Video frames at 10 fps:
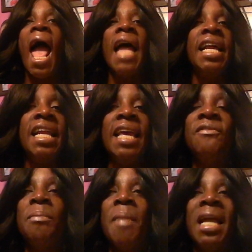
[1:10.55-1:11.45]
and it
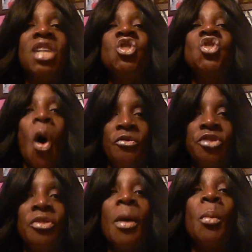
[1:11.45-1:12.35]
even made it
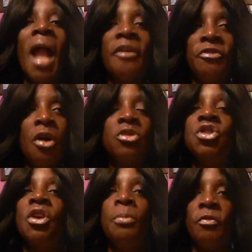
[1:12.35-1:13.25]
softer than when I
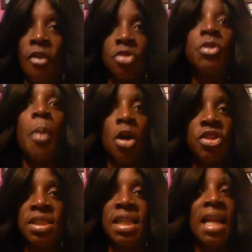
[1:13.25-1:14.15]
first first
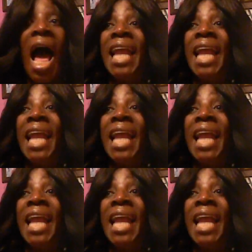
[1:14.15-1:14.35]
purchased it.